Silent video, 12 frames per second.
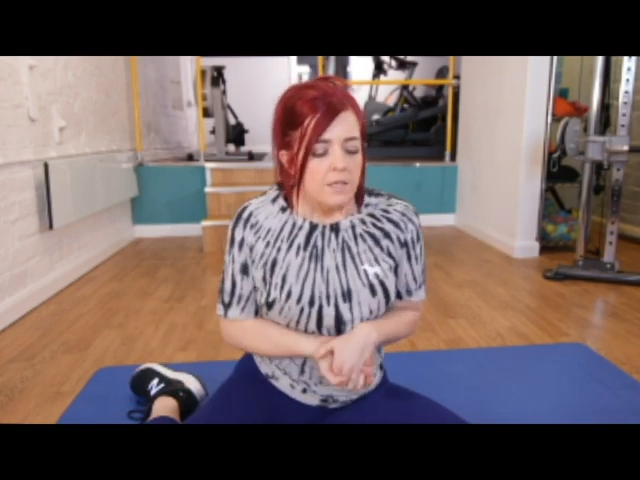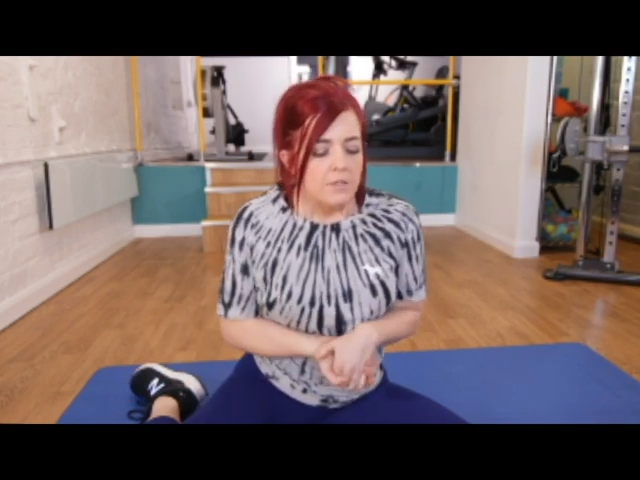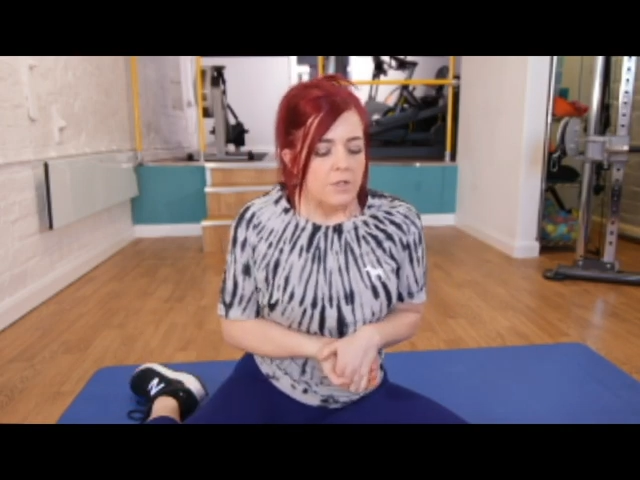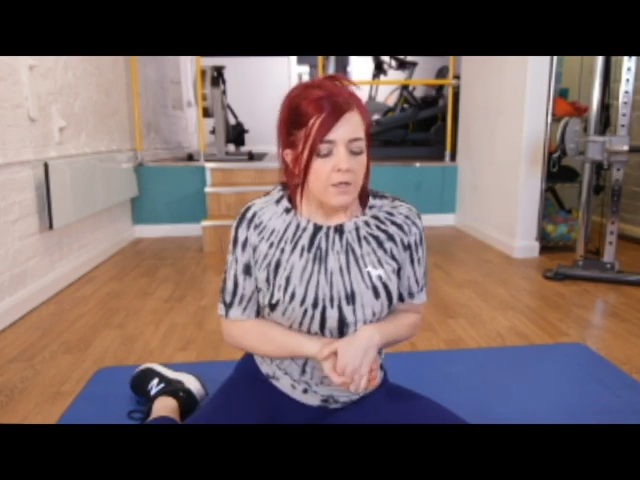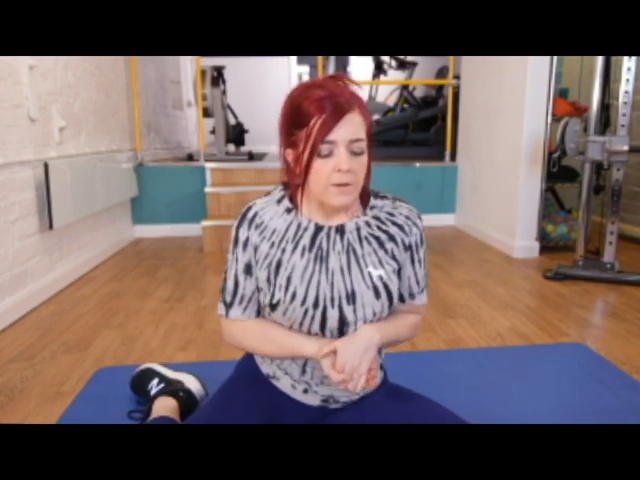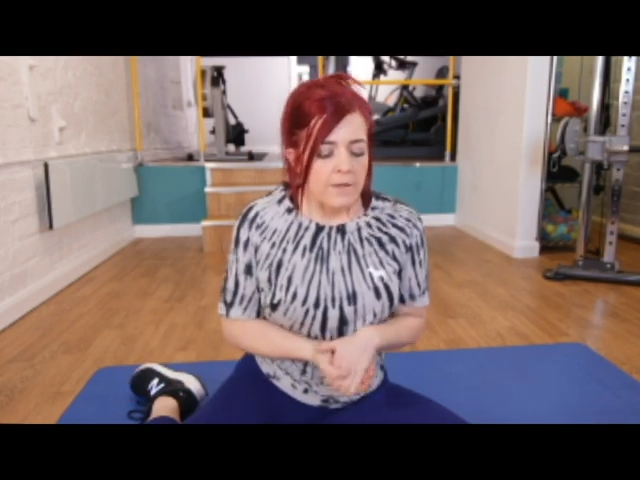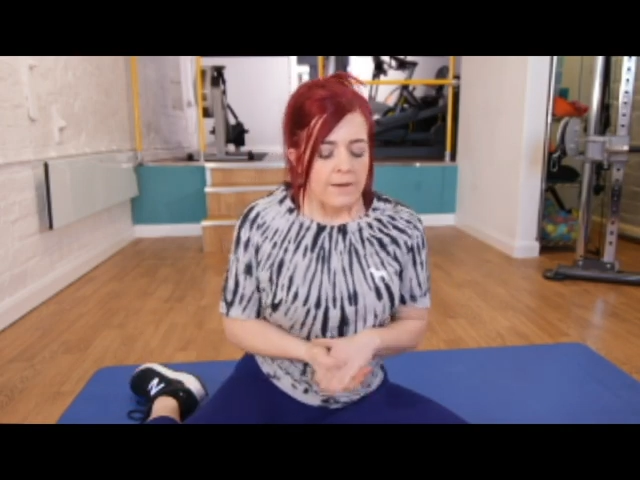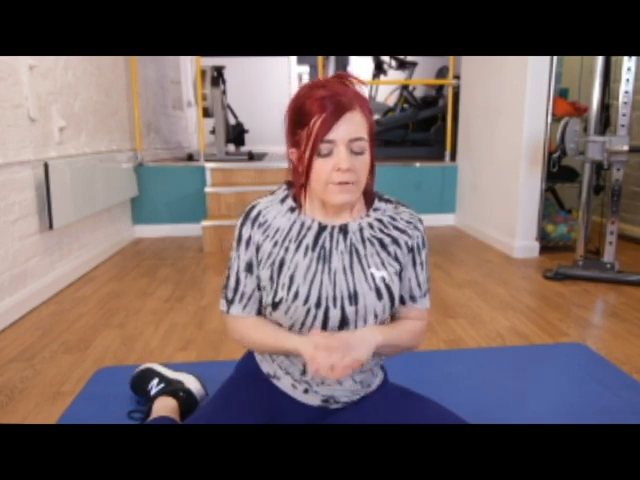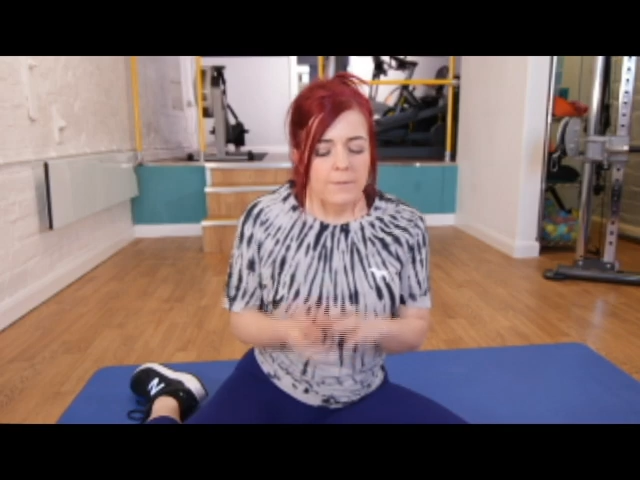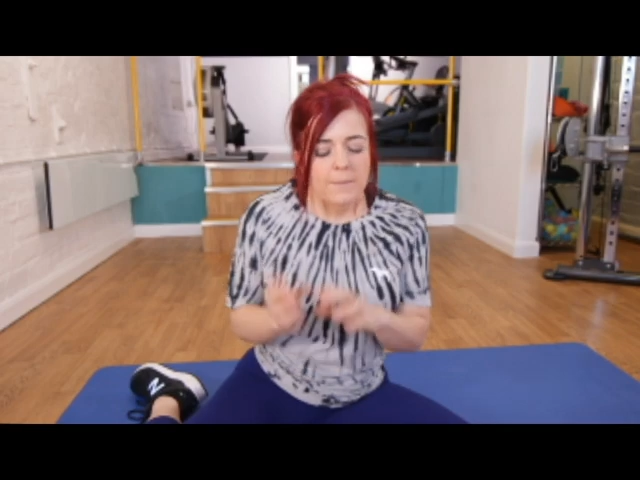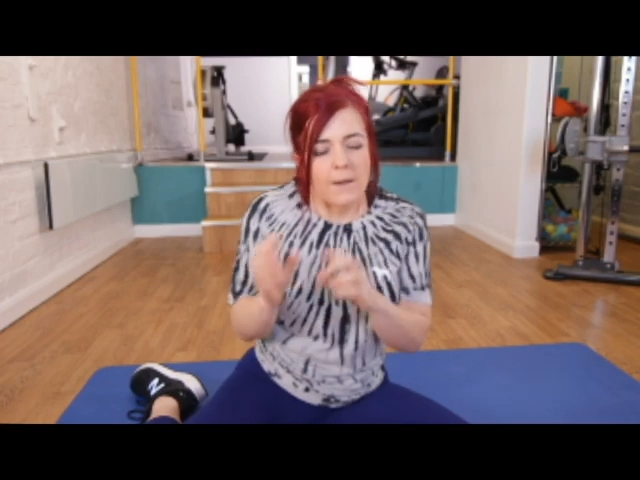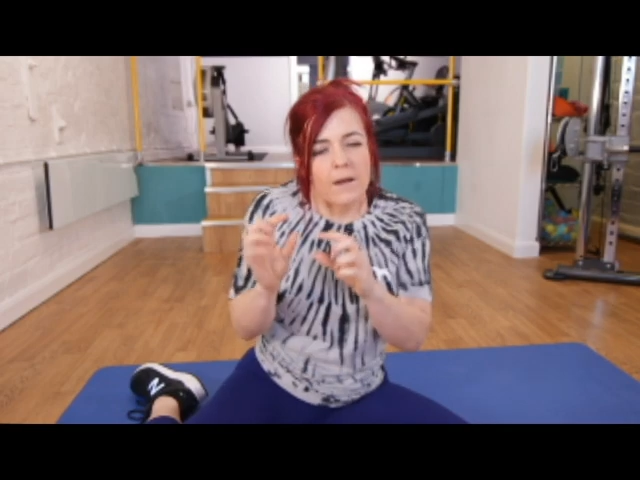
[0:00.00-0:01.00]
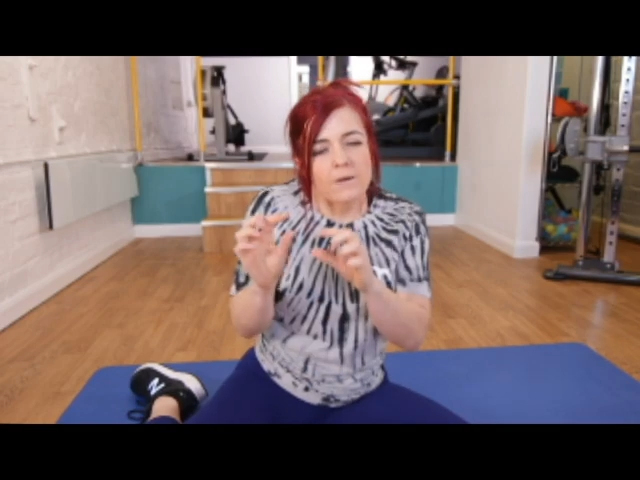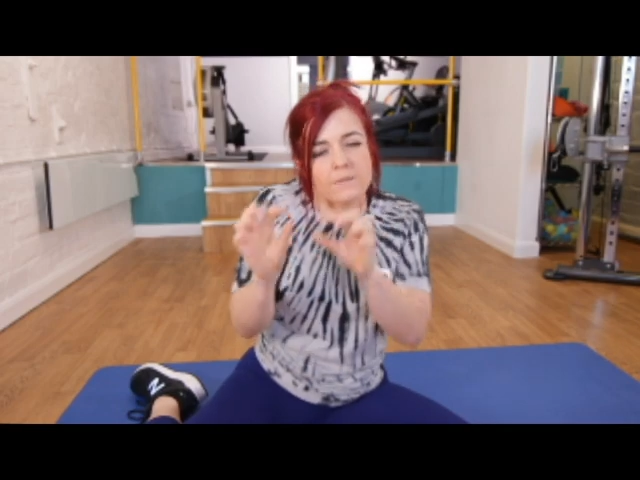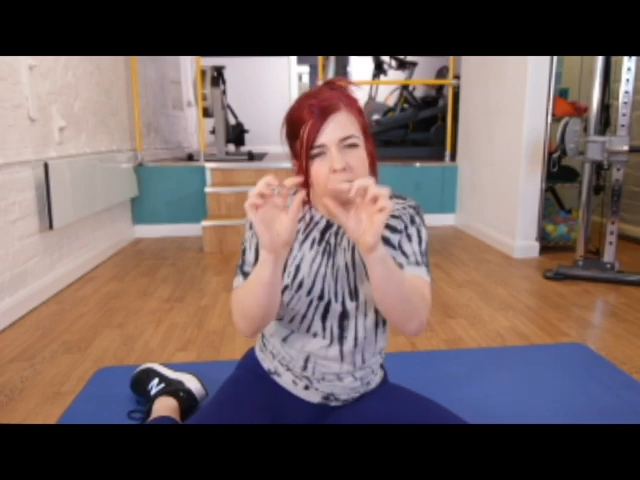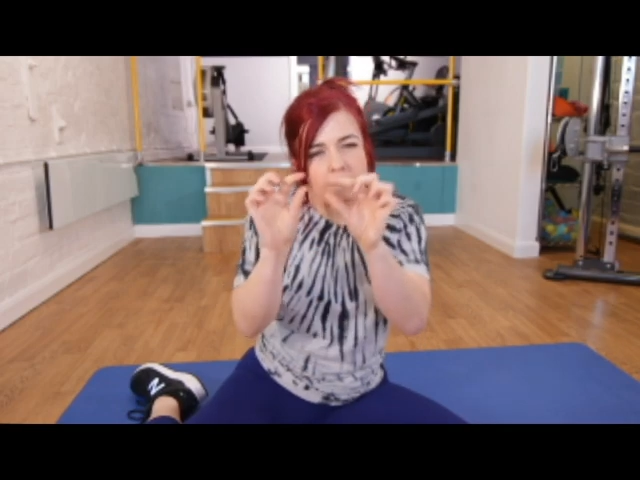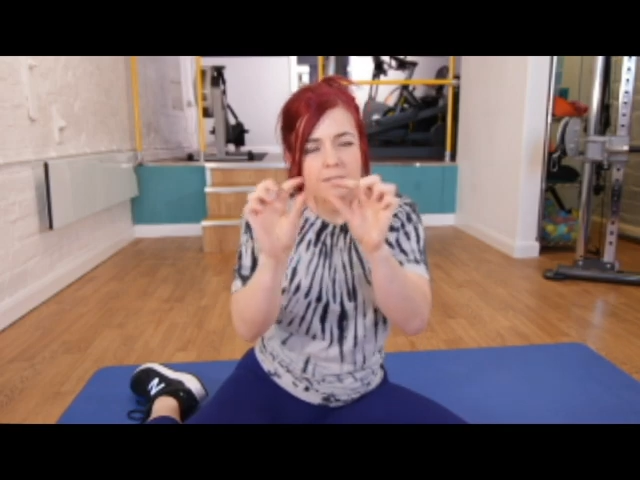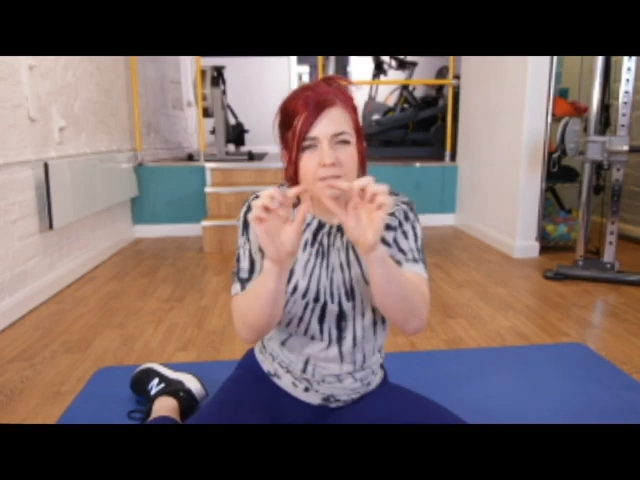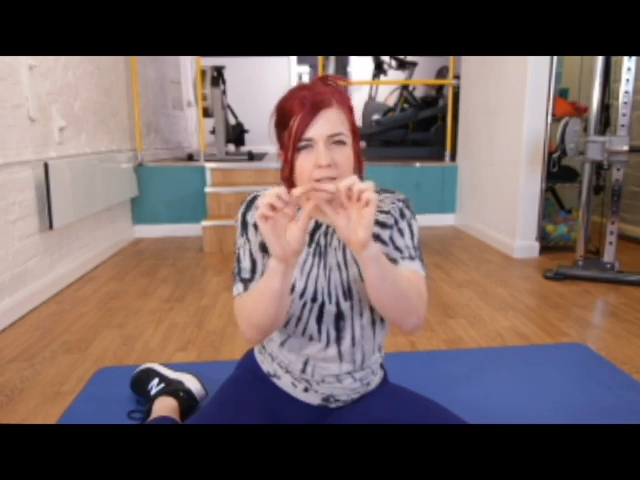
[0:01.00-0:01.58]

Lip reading: So that would be my only other